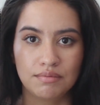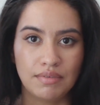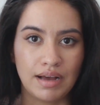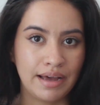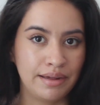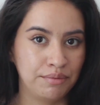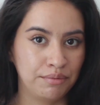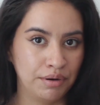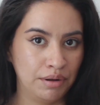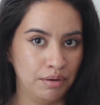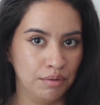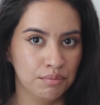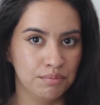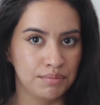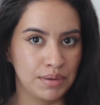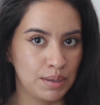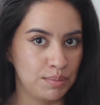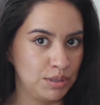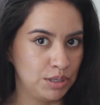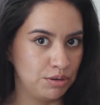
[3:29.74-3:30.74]
I don't know,
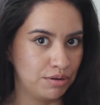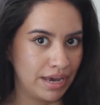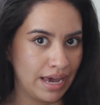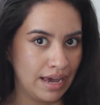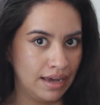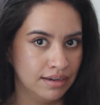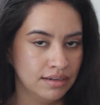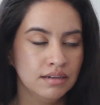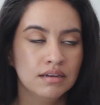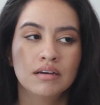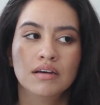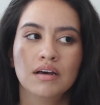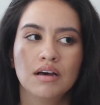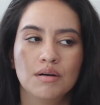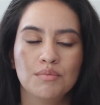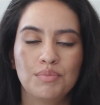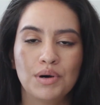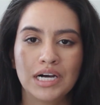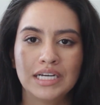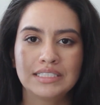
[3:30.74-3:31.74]
maybe you can,
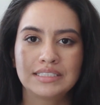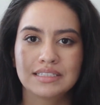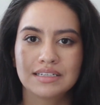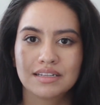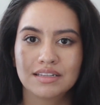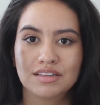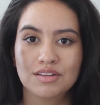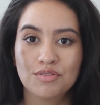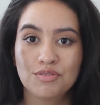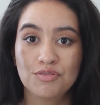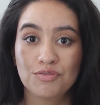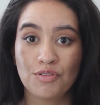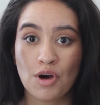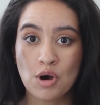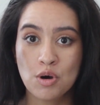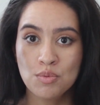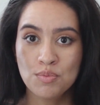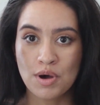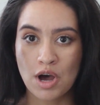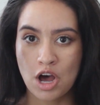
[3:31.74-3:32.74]
but the
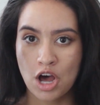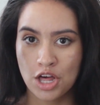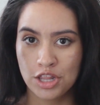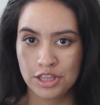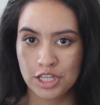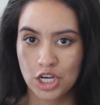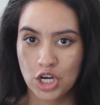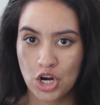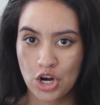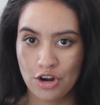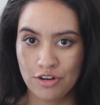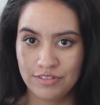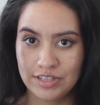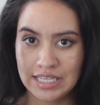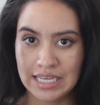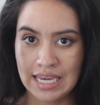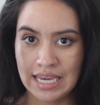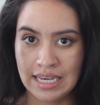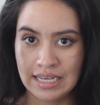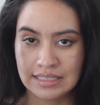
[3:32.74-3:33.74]
foam on the
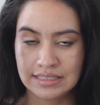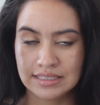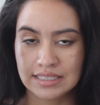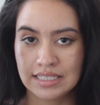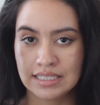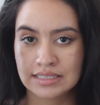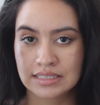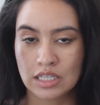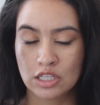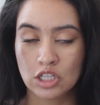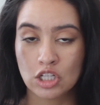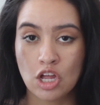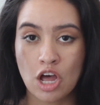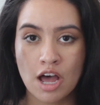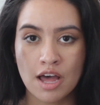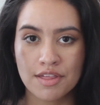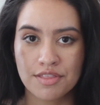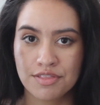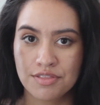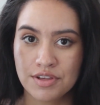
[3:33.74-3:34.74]
Curvy Kate is a
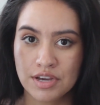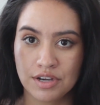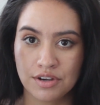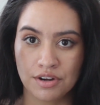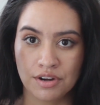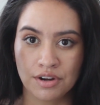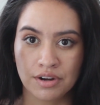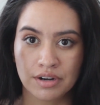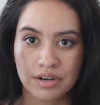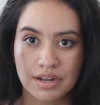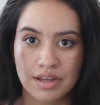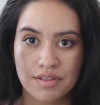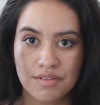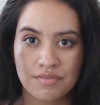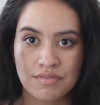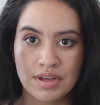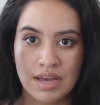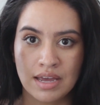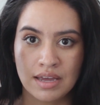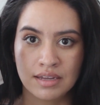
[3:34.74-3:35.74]
lot thicker
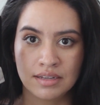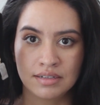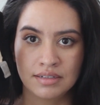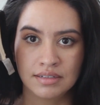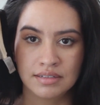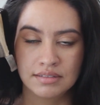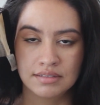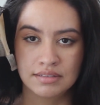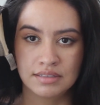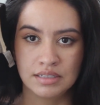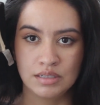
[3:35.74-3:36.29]
than